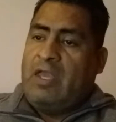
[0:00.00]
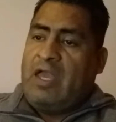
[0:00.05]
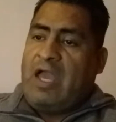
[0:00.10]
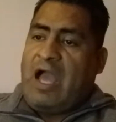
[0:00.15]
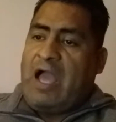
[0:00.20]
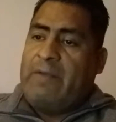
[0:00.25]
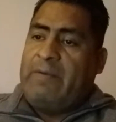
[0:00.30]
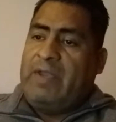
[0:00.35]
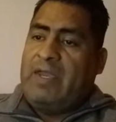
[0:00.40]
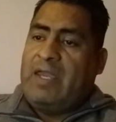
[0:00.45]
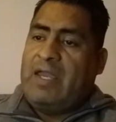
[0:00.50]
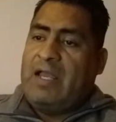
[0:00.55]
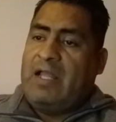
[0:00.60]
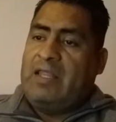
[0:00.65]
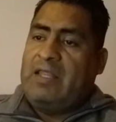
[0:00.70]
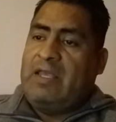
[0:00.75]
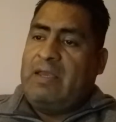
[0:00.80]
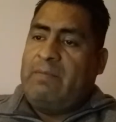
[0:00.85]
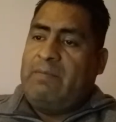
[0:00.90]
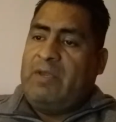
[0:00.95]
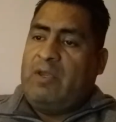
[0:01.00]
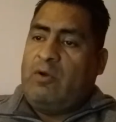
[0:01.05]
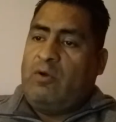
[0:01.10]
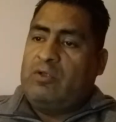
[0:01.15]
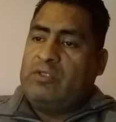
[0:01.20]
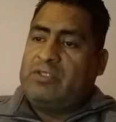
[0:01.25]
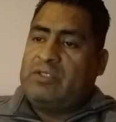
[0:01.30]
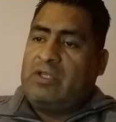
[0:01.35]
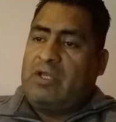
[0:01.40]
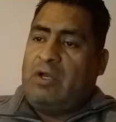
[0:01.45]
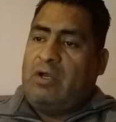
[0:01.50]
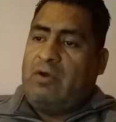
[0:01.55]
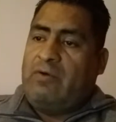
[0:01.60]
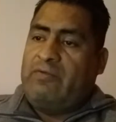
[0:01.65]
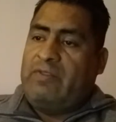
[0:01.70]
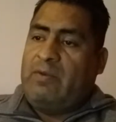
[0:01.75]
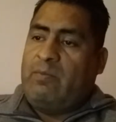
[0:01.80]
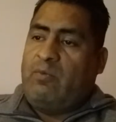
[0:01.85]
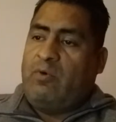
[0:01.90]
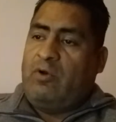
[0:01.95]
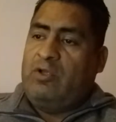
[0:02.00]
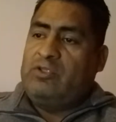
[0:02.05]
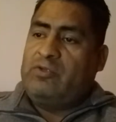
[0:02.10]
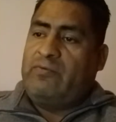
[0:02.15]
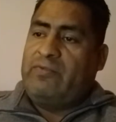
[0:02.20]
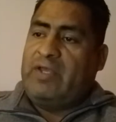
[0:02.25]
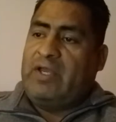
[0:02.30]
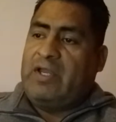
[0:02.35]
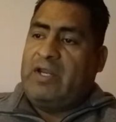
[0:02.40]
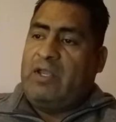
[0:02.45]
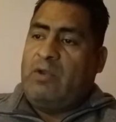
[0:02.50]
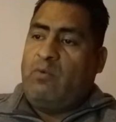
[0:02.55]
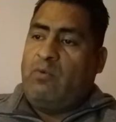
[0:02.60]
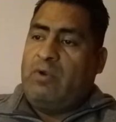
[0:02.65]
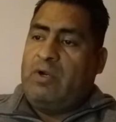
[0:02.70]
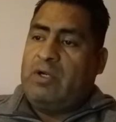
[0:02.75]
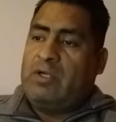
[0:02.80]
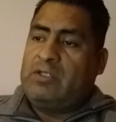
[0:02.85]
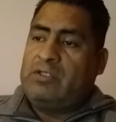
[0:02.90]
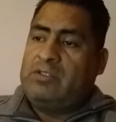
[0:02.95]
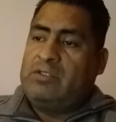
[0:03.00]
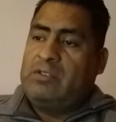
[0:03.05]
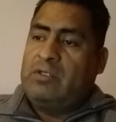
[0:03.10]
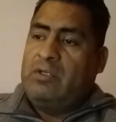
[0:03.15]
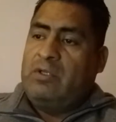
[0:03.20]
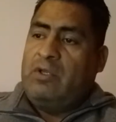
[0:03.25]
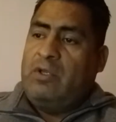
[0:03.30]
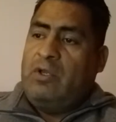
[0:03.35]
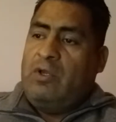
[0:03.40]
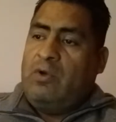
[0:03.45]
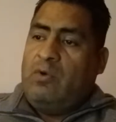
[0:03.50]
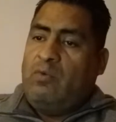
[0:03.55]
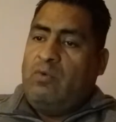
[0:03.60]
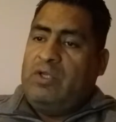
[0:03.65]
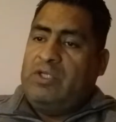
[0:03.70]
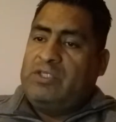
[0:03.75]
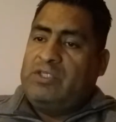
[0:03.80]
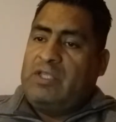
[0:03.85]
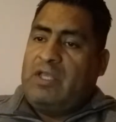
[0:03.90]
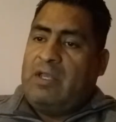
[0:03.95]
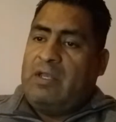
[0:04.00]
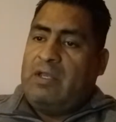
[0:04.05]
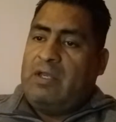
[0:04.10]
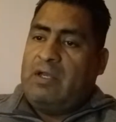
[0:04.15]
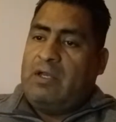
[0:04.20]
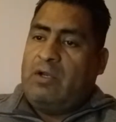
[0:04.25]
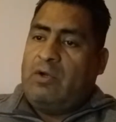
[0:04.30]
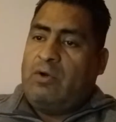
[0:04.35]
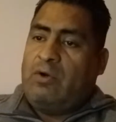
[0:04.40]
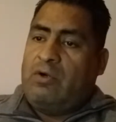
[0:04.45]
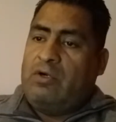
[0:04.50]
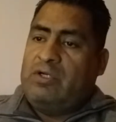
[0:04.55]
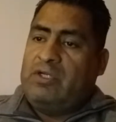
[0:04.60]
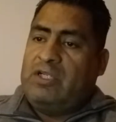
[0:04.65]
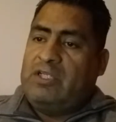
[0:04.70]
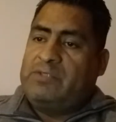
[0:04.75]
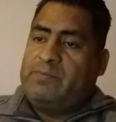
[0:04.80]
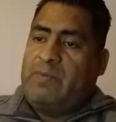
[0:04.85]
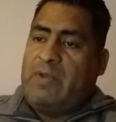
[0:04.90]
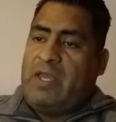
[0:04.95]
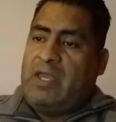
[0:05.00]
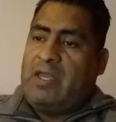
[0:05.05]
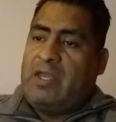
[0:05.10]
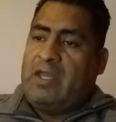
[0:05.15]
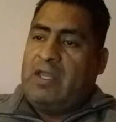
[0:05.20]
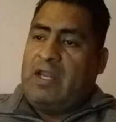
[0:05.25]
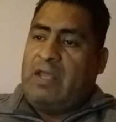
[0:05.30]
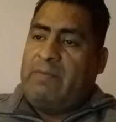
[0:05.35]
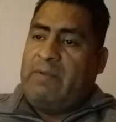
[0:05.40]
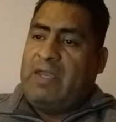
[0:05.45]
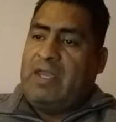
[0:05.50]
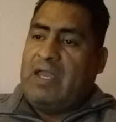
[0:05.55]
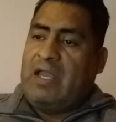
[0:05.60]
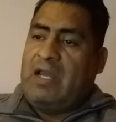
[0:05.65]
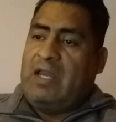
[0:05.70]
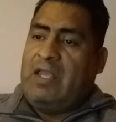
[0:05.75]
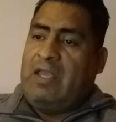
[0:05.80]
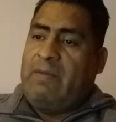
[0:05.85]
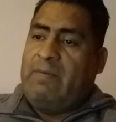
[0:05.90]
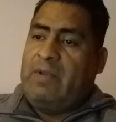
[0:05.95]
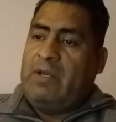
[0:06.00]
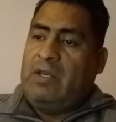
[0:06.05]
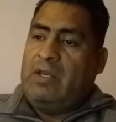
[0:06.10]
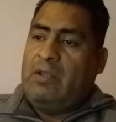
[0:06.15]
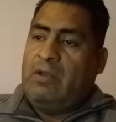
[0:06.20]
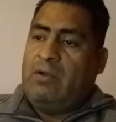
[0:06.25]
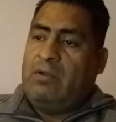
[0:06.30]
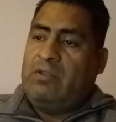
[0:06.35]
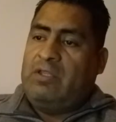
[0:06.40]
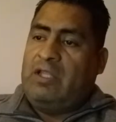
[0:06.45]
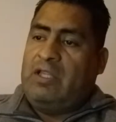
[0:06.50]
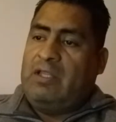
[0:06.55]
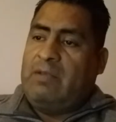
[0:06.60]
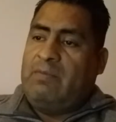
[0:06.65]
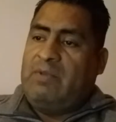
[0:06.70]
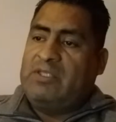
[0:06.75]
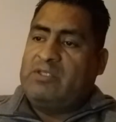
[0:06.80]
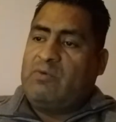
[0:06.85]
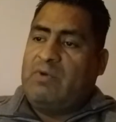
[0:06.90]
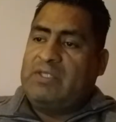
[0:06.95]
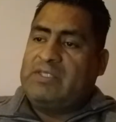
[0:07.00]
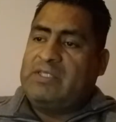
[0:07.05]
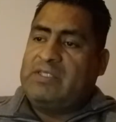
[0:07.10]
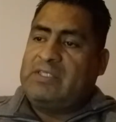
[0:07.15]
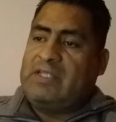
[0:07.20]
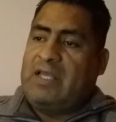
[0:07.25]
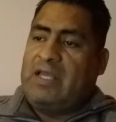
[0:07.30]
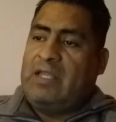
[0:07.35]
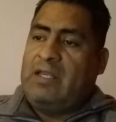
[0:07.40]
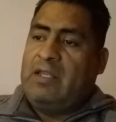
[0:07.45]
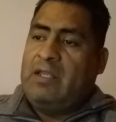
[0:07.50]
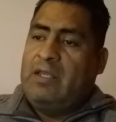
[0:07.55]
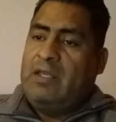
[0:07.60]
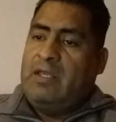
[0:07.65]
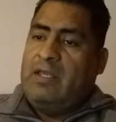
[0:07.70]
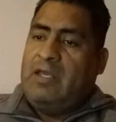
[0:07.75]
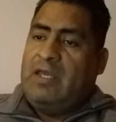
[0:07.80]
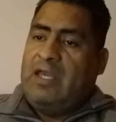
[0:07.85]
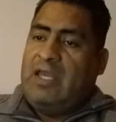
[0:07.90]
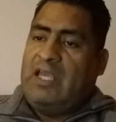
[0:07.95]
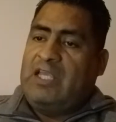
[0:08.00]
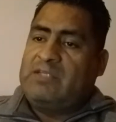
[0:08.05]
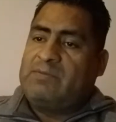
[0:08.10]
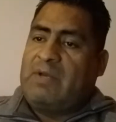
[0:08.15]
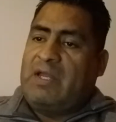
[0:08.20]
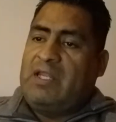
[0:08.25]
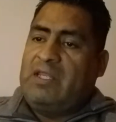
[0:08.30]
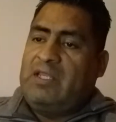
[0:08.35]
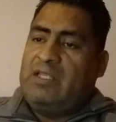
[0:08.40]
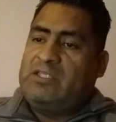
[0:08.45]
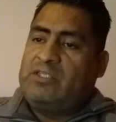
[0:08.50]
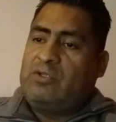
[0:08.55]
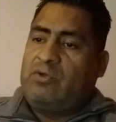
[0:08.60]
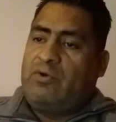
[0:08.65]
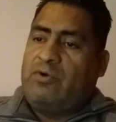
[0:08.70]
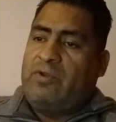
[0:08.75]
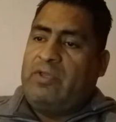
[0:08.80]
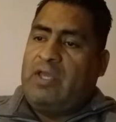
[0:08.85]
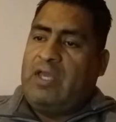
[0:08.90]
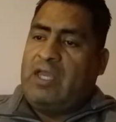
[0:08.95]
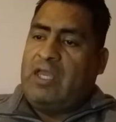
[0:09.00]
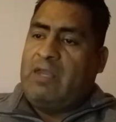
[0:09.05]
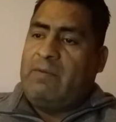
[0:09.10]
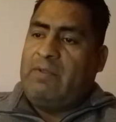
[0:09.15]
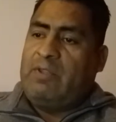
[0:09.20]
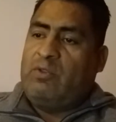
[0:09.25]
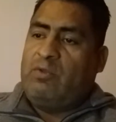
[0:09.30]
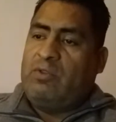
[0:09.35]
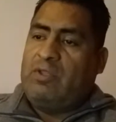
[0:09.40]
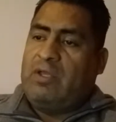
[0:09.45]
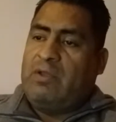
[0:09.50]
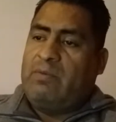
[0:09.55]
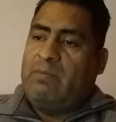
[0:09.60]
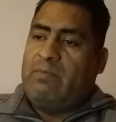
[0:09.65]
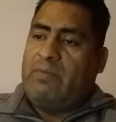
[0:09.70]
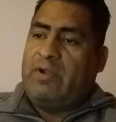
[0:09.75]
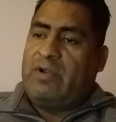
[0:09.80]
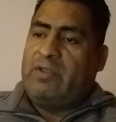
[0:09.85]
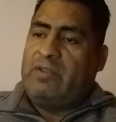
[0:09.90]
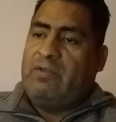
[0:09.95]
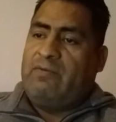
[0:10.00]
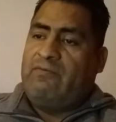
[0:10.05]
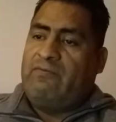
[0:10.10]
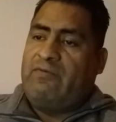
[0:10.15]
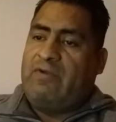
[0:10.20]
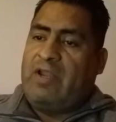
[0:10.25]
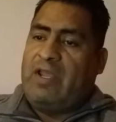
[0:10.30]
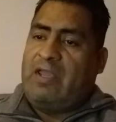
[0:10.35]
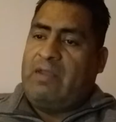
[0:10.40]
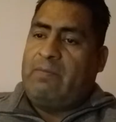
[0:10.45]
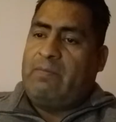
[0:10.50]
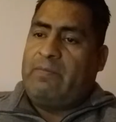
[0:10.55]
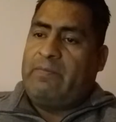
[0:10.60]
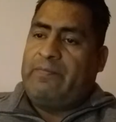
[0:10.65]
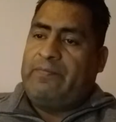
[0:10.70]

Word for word: I beheld them because of the voice of the great words which the horn spake, and I beheld even until the beast was slain, and his body destroyed and given to the burning flame.